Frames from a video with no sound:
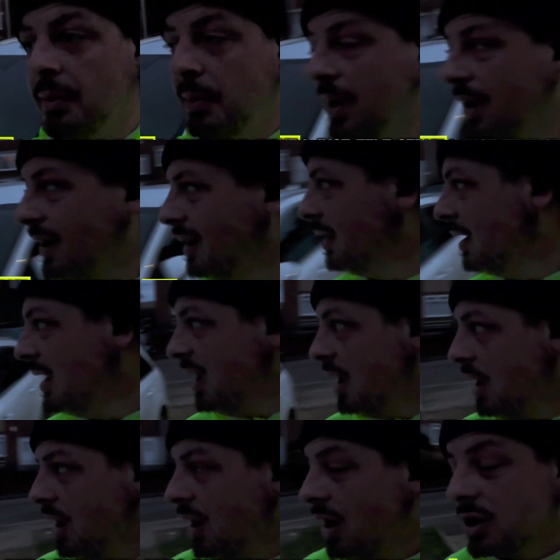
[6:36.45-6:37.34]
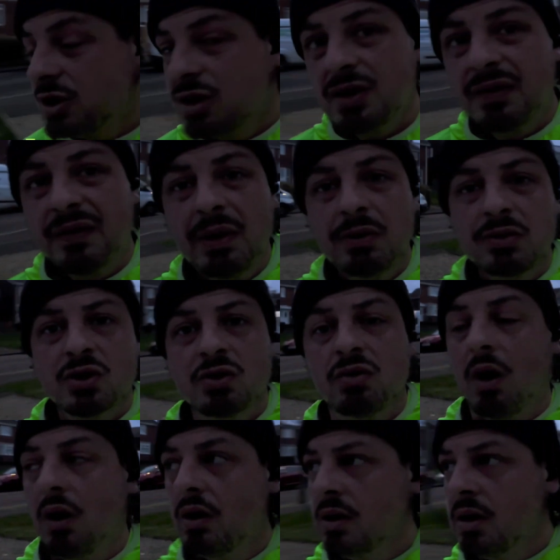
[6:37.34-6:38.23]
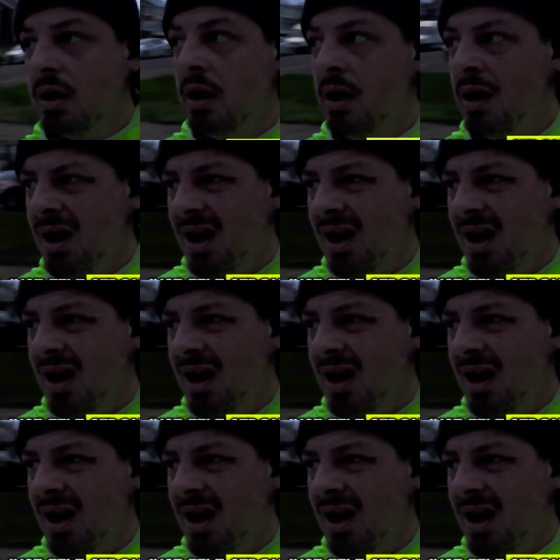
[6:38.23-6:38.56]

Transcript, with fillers: But I just felt strong.